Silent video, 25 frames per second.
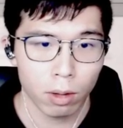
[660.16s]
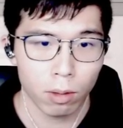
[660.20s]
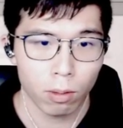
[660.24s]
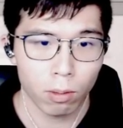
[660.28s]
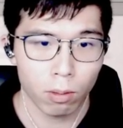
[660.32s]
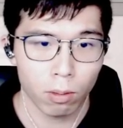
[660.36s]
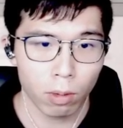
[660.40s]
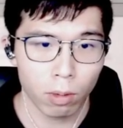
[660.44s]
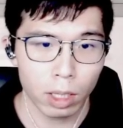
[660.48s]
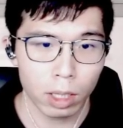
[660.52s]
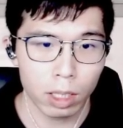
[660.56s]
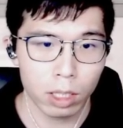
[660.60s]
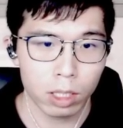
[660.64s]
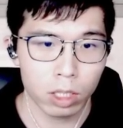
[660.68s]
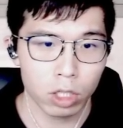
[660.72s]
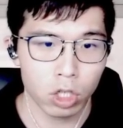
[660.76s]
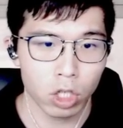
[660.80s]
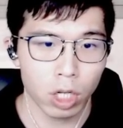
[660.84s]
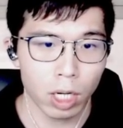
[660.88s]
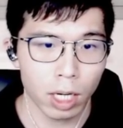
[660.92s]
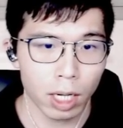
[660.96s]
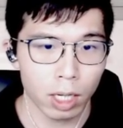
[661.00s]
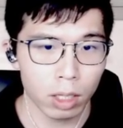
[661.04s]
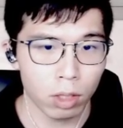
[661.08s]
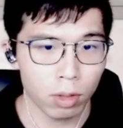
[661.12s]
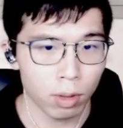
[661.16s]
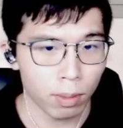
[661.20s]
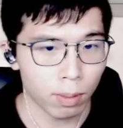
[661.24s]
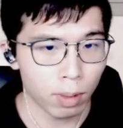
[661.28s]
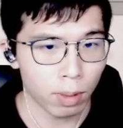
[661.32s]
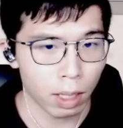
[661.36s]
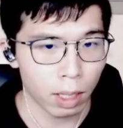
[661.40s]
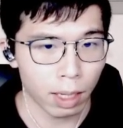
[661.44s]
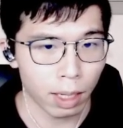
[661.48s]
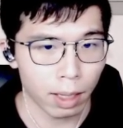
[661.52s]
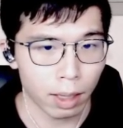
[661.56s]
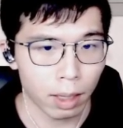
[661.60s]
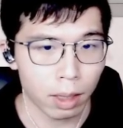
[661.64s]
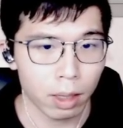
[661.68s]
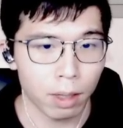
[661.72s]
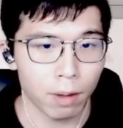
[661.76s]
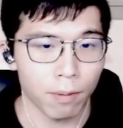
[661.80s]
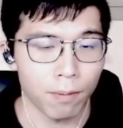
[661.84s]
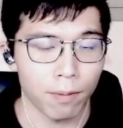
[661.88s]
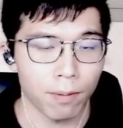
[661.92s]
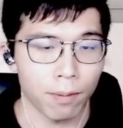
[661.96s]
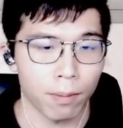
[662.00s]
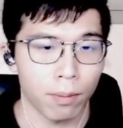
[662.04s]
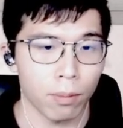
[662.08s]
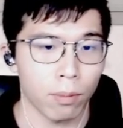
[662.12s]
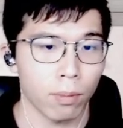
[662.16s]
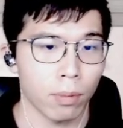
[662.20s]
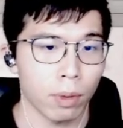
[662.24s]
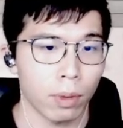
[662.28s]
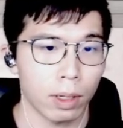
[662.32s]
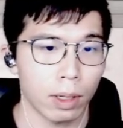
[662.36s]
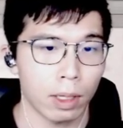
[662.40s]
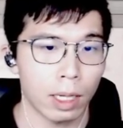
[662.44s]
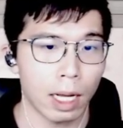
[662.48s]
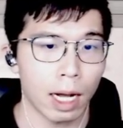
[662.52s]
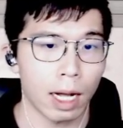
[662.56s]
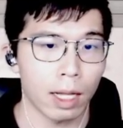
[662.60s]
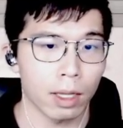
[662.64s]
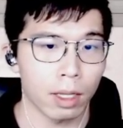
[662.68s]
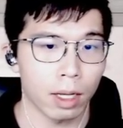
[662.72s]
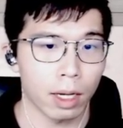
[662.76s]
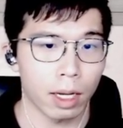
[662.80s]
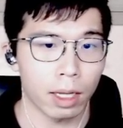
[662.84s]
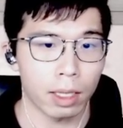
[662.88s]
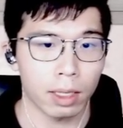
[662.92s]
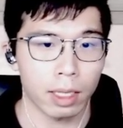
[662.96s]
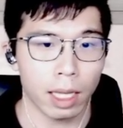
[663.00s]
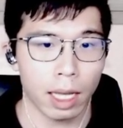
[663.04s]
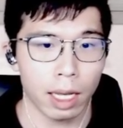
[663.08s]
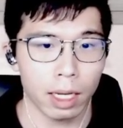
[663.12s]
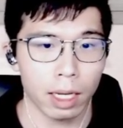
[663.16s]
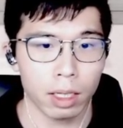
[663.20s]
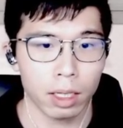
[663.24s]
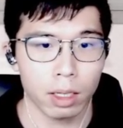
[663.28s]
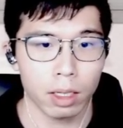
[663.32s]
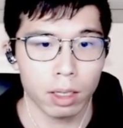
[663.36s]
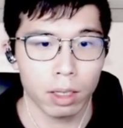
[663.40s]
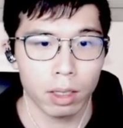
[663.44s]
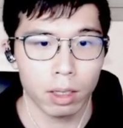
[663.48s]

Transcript: white tried to play some counter attack.